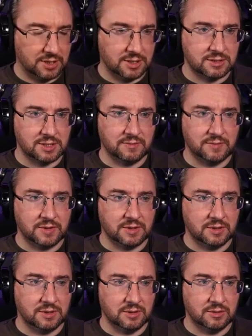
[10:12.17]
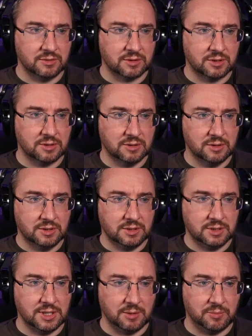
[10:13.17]
Let's have a
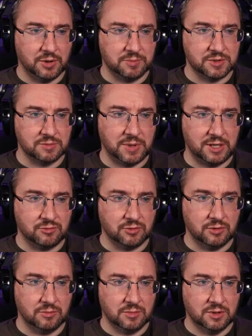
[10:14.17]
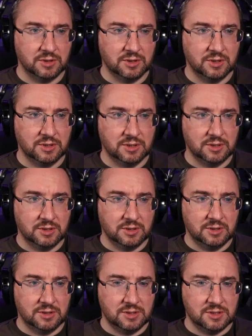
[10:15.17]
look. Yeah, purple's a bedroom.
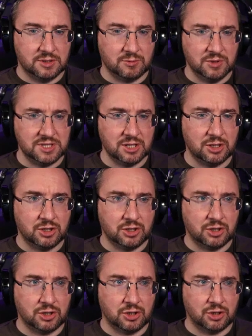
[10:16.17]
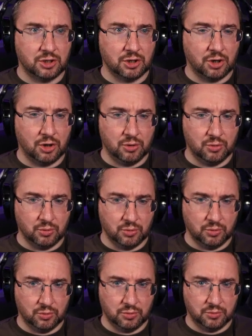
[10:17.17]
So what's a
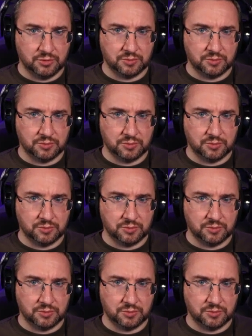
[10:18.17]
gold